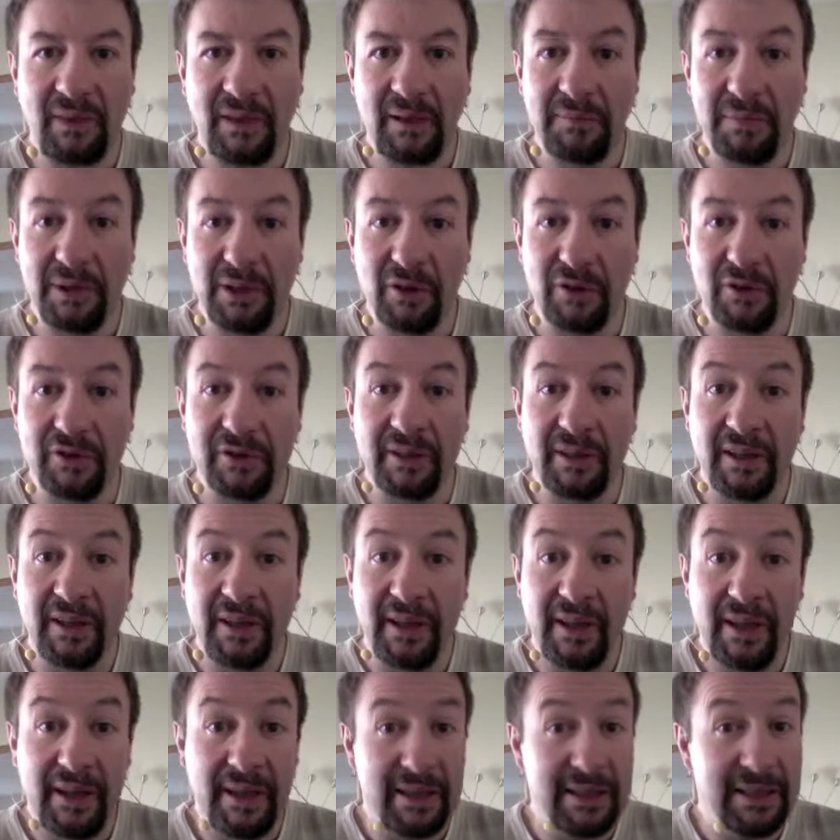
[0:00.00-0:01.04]
Because
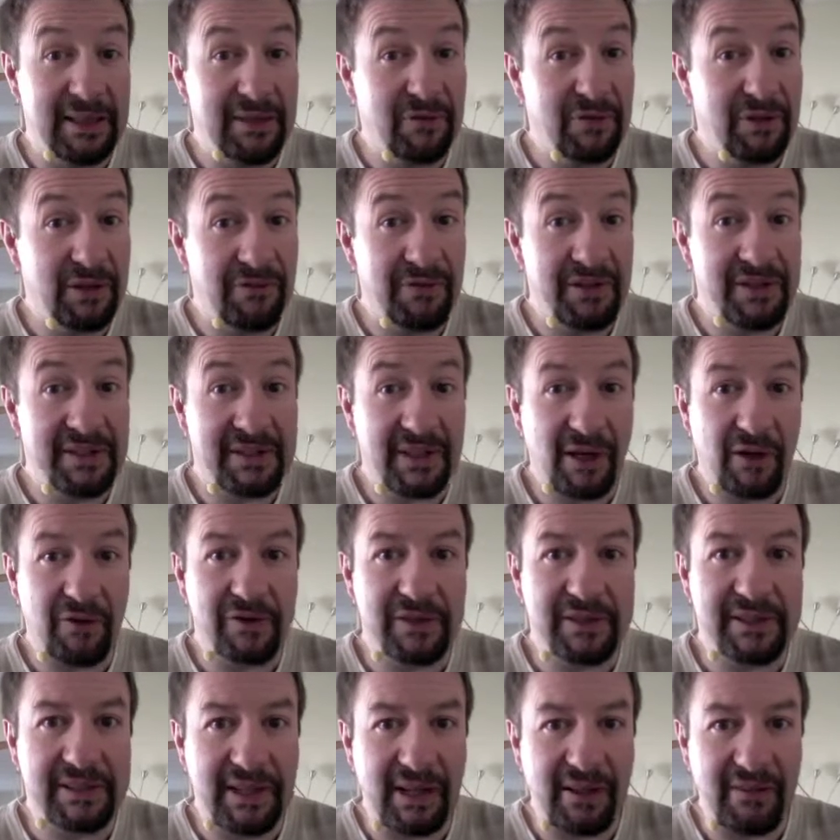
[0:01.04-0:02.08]
even if it
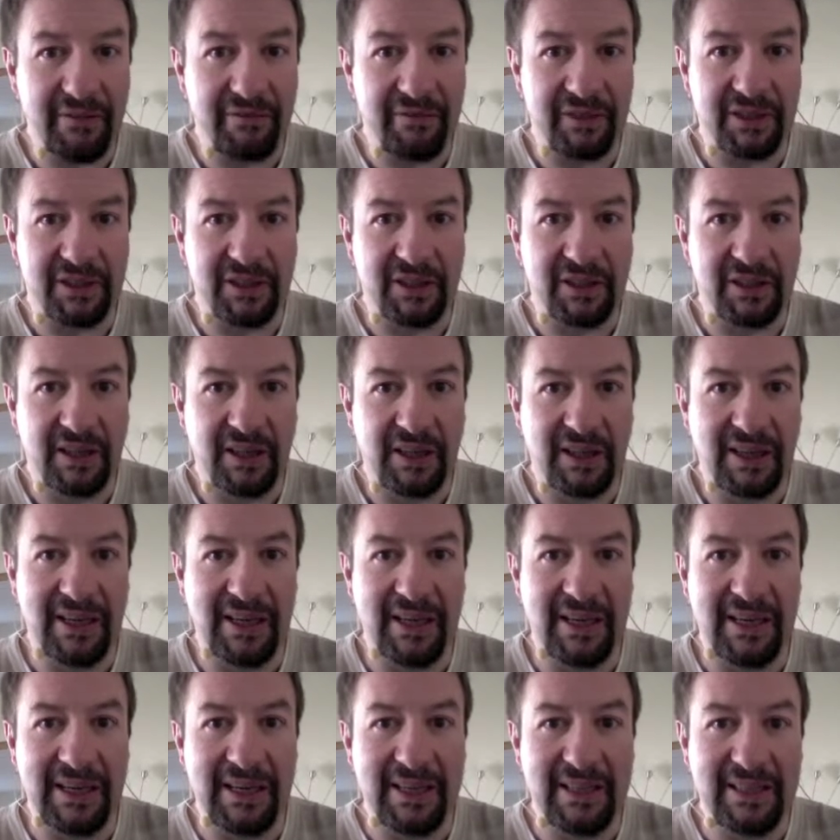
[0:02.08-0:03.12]
sounds selfish,
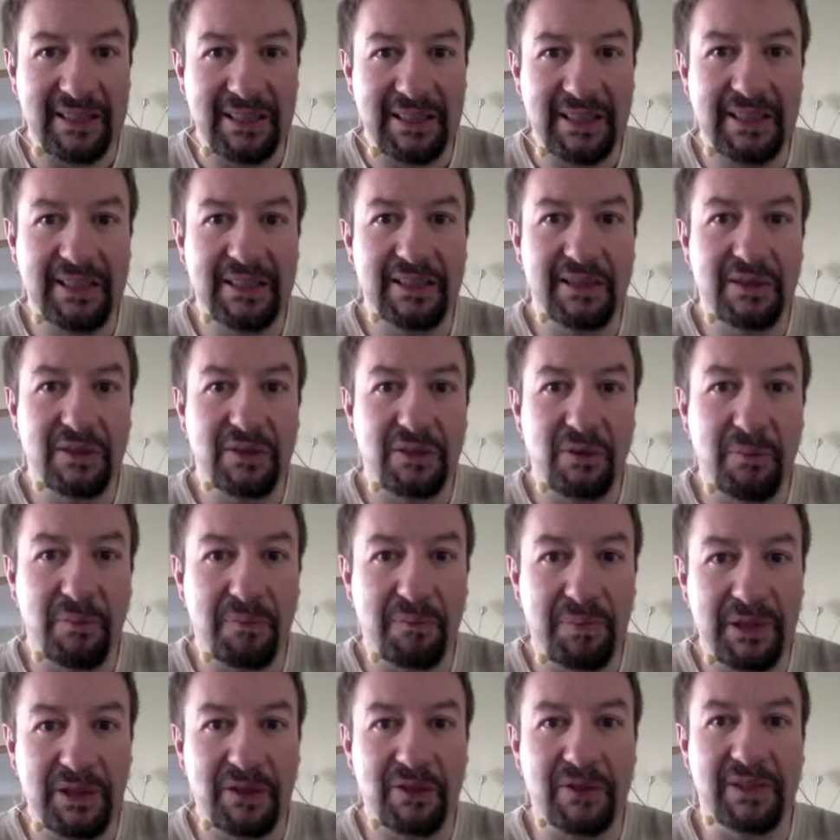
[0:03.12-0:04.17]
it is the
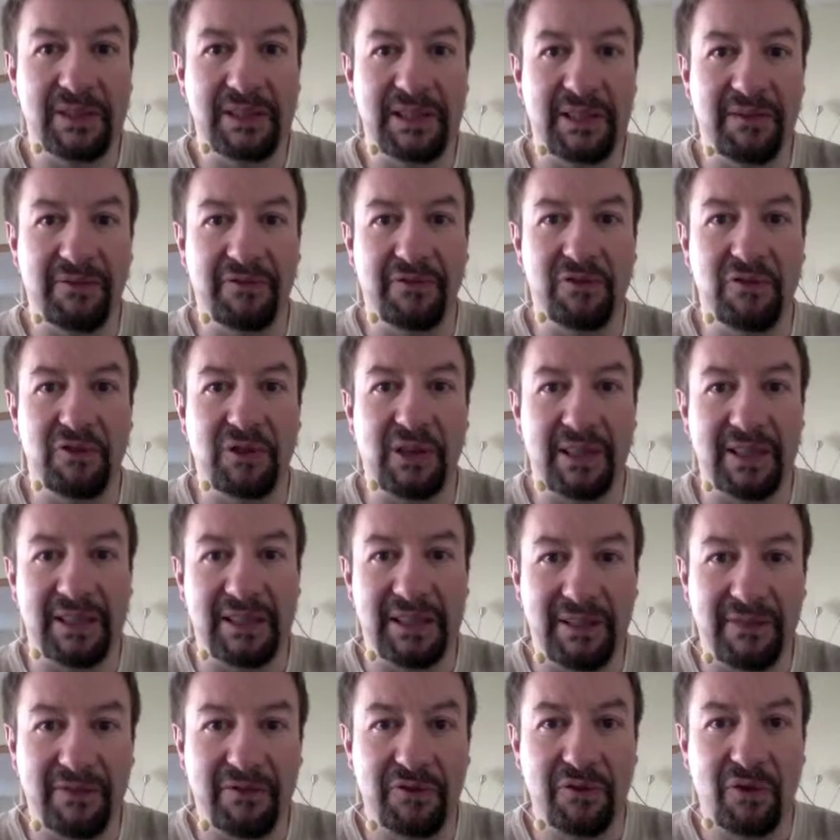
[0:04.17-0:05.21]
biggest gift you can
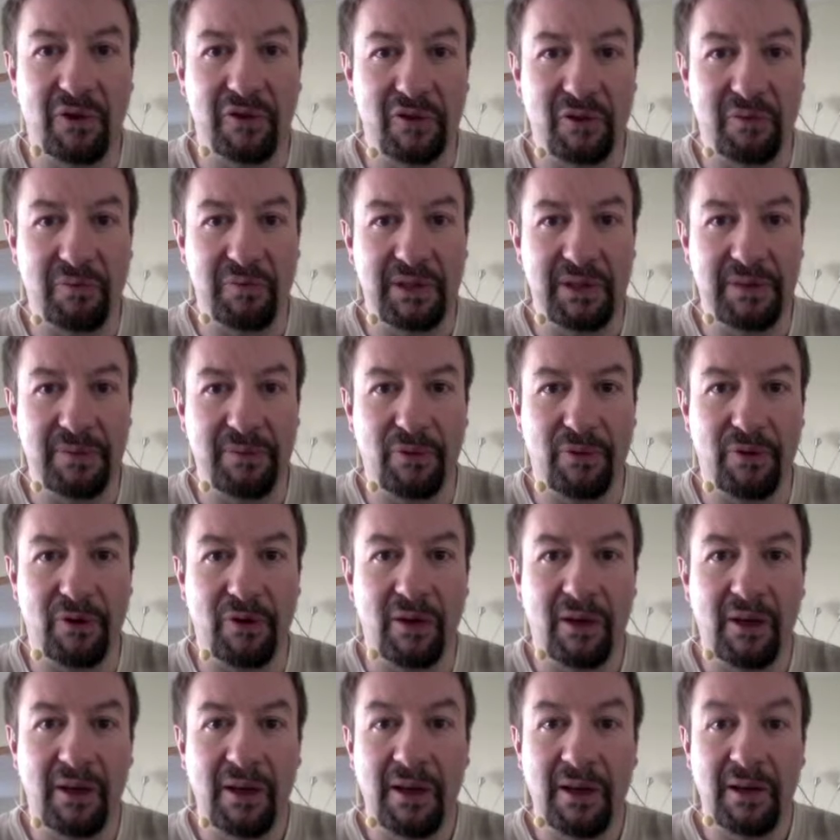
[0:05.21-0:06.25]
give to other people
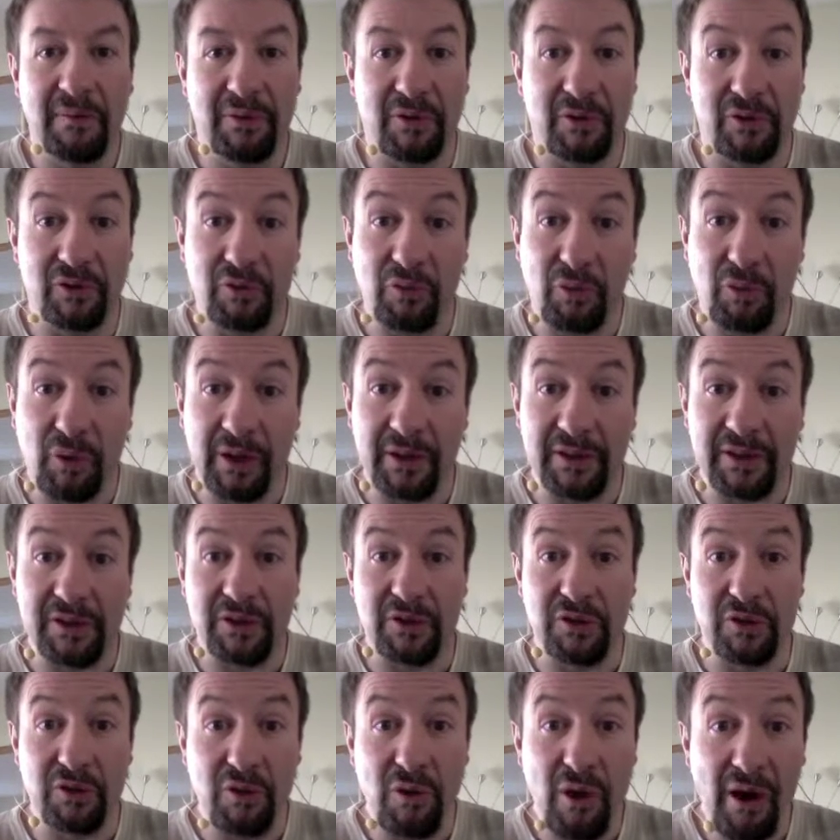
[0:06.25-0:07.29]
because once
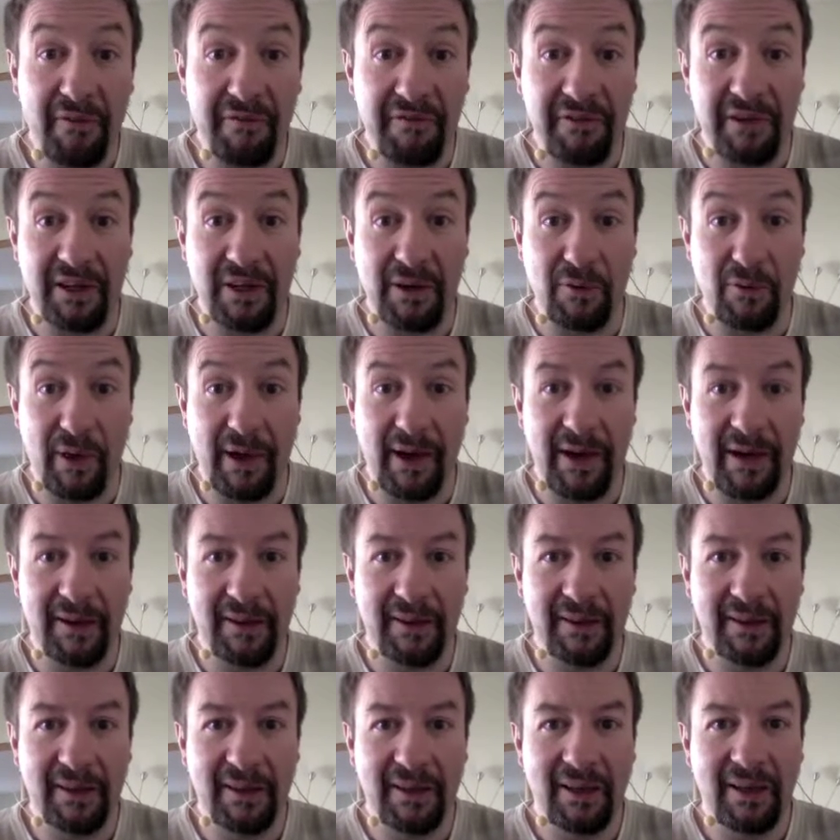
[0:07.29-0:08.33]
you are feeling well
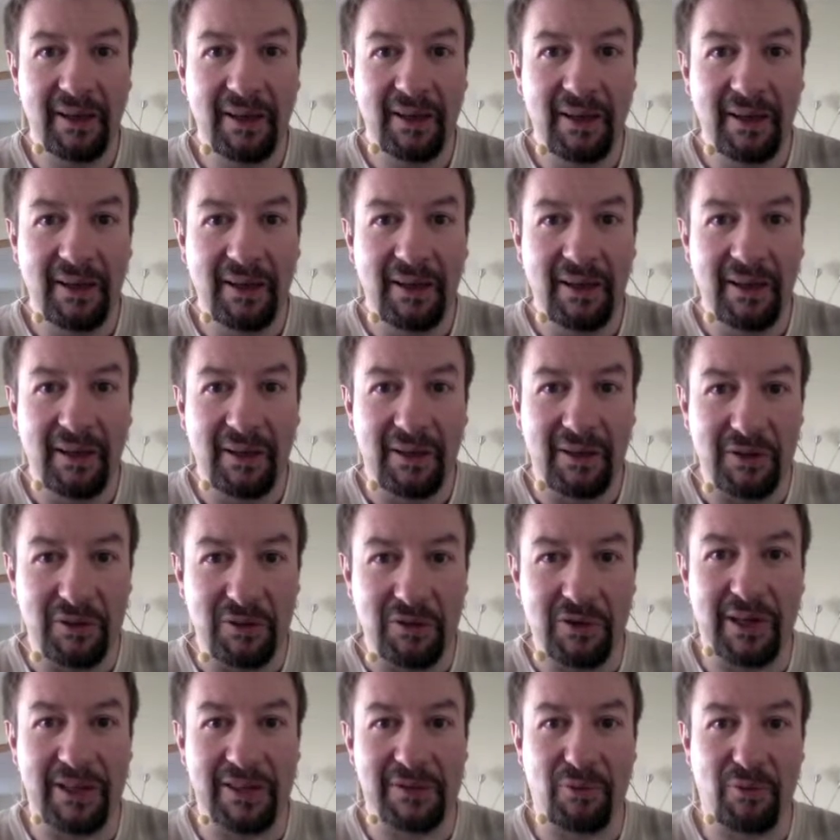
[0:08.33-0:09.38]
you
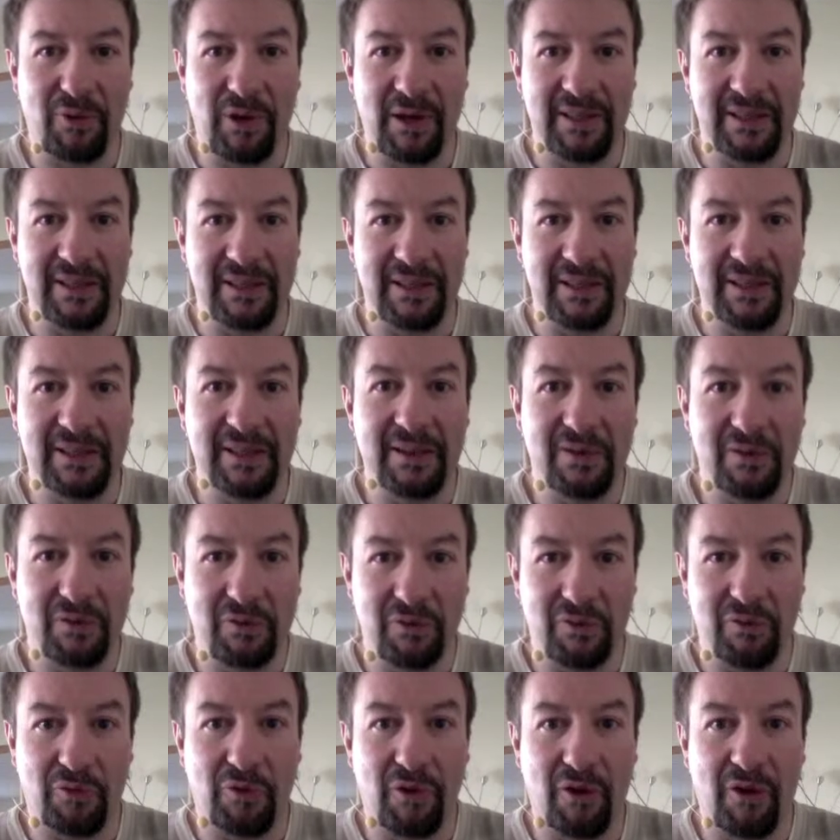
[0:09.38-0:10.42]
can spread this to
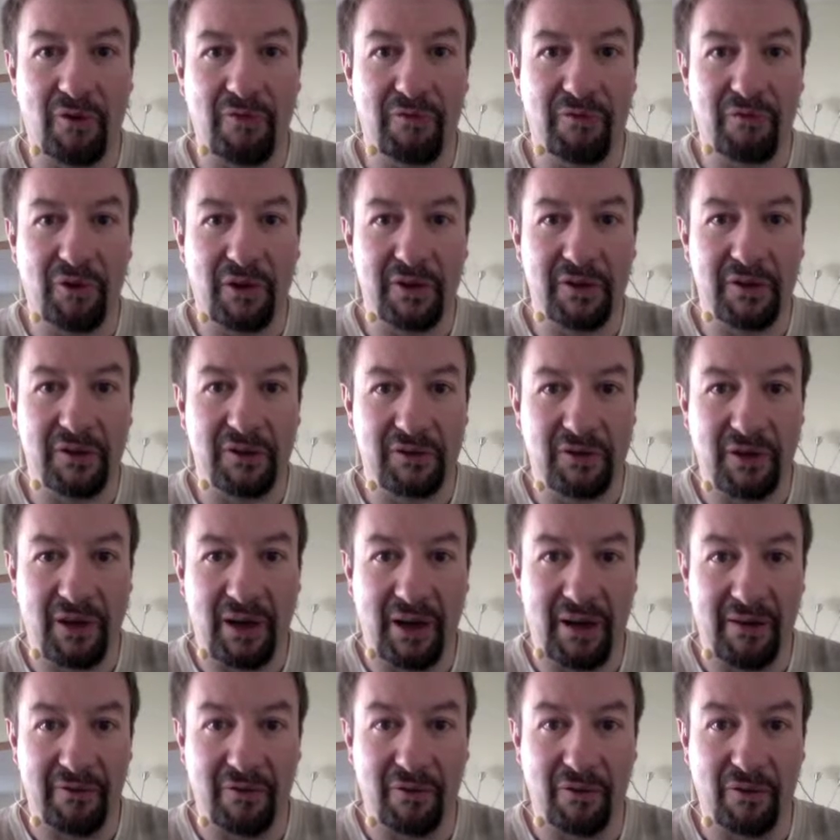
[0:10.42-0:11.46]
the loved one that you
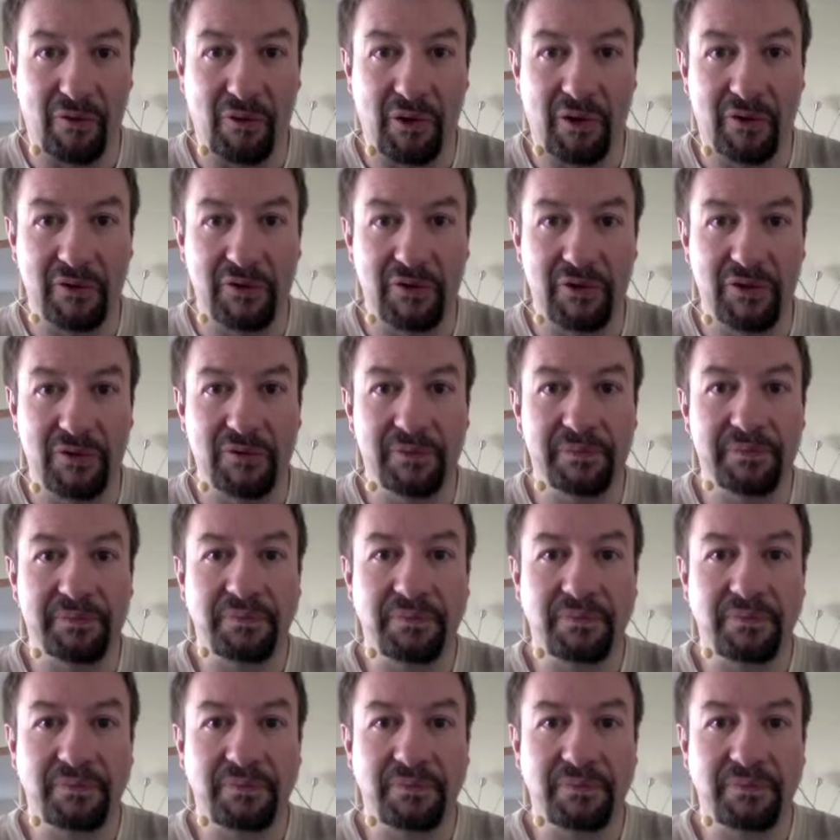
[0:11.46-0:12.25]
have around you